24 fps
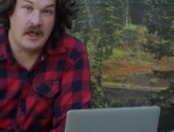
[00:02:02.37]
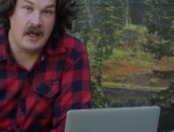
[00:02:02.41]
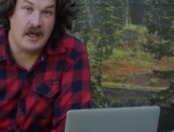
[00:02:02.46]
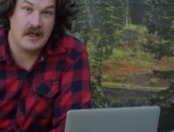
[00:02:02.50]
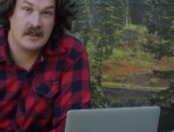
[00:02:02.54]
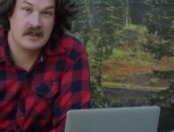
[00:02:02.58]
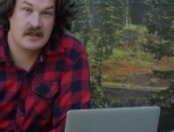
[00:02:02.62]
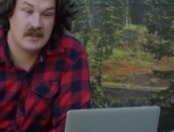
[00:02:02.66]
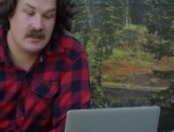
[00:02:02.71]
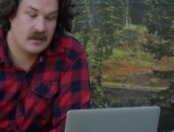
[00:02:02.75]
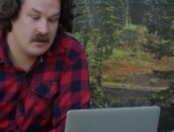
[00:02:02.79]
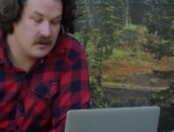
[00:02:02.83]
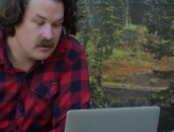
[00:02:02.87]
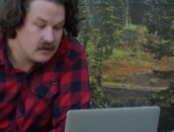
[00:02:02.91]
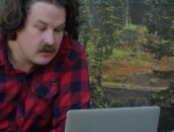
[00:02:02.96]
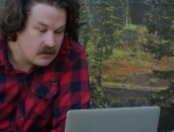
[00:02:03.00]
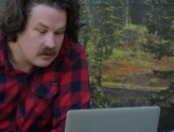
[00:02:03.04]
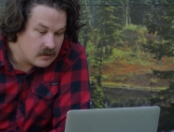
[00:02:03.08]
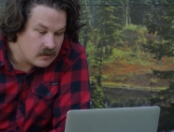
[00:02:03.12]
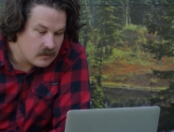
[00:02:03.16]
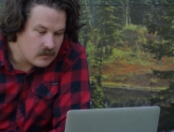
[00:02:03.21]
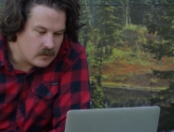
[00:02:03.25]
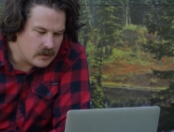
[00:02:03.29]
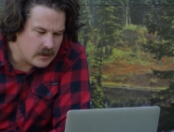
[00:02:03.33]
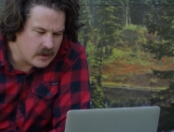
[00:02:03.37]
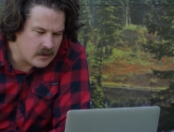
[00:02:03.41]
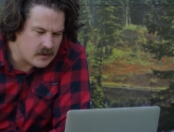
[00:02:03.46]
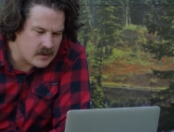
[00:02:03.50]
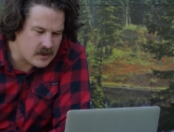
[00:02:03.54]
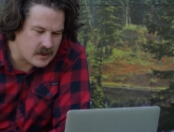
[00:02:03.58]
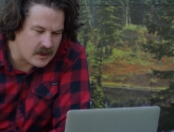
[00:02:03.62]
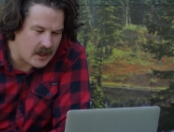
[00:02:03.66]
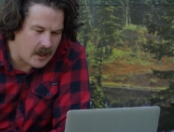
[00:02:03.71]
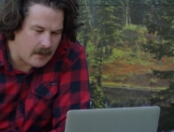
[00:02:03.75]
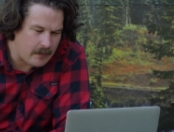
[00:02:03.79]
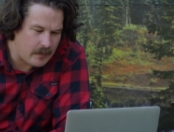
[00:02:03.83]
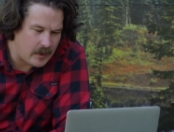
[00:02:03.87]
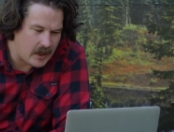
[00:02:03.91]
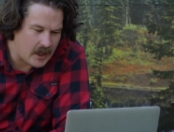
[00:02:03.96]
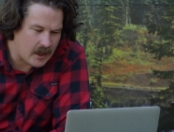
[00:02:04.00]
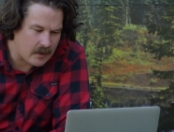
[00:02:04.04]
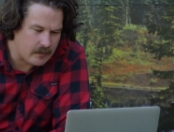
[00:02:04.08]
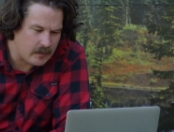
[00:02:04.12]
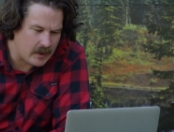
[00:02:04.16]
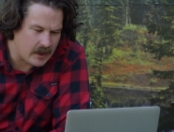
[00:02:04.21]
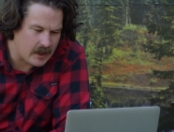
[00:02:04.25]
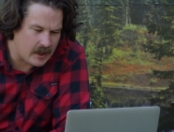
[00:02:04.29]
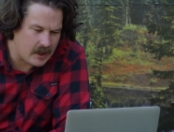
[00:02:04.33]
asks, will you slap
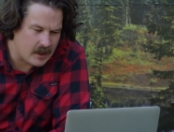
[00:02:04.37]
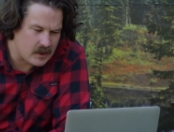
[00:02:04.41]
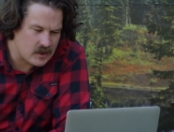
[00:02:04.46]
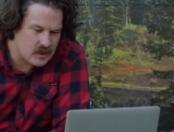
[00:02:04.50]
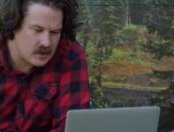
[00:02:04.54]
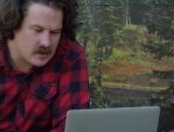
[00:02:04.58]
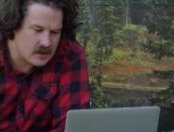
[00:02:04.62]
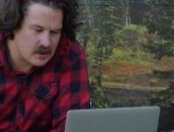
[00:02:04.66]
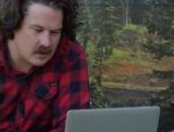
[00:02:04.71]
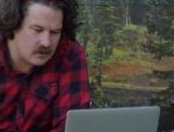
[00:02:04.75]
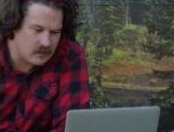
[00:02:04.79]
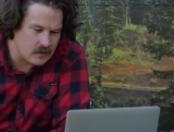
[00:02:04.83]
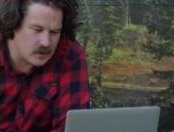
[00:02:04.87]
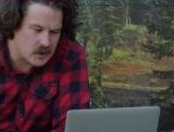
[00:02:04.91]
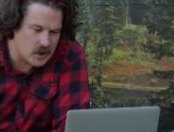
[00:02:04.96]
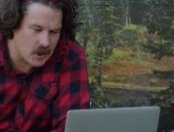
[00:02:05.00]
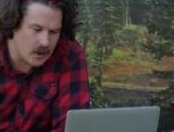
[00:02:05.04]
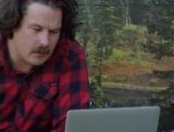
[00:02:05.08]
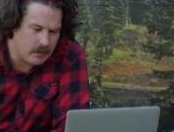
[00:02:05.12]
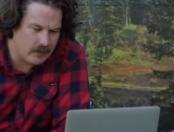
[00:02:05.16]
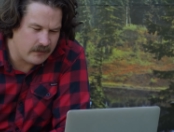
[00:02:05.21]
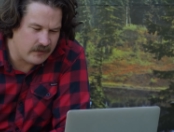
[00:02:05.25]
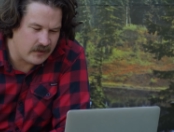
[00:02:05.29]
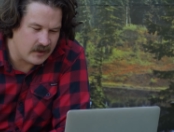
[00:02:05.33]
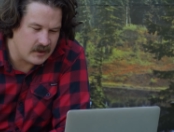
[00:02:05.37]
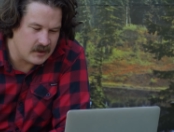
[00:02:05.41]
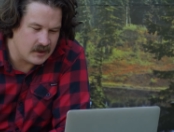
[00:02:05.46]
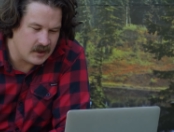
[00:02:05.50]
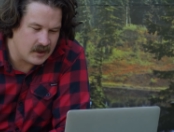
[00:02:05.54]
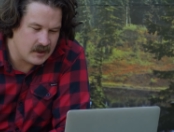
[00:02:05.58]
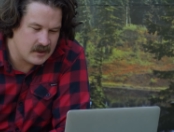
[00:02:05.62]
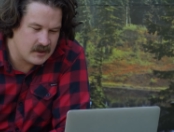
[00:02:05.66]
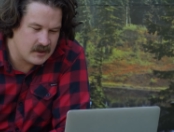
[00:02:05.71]
pack my ashes into a jump if I die